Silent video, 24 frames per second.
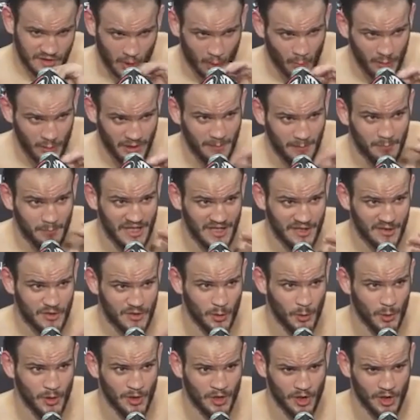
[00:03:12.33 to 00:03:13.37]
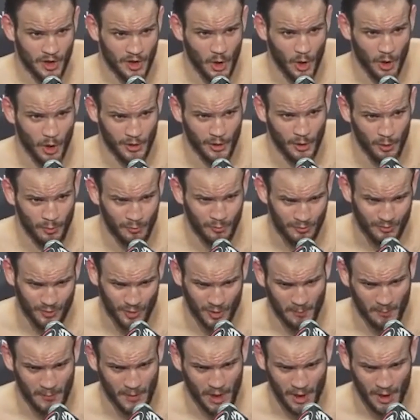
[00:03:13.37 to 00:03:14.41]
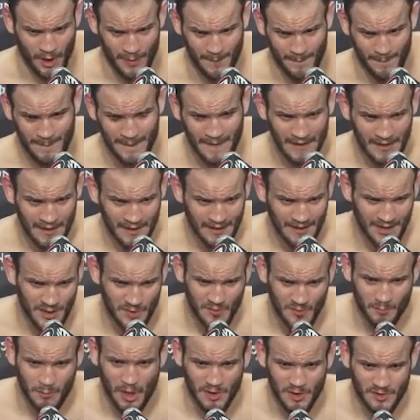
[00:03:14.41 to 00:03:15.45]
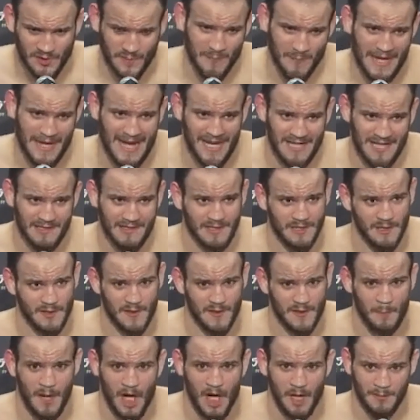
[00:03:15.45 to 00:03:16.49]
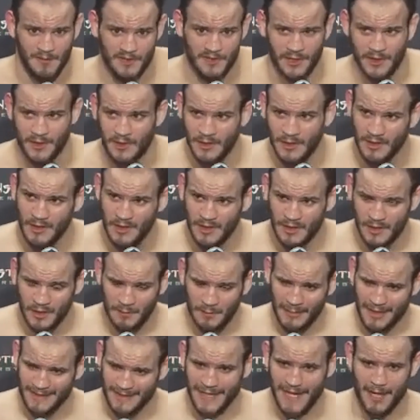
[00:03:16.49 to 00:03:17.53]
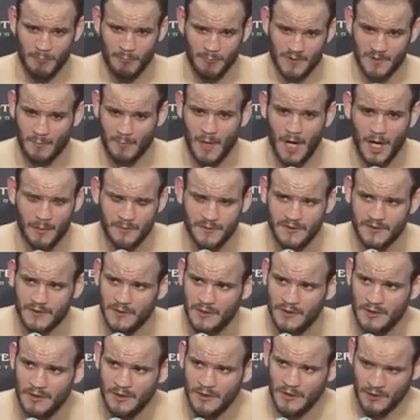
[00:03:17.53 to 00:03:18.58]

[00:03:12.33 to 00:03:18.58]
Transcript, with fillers: Tony Big Tuna Accardo from, uh, he's from Boston, Mass. He's a mobster. My dad was a mobster.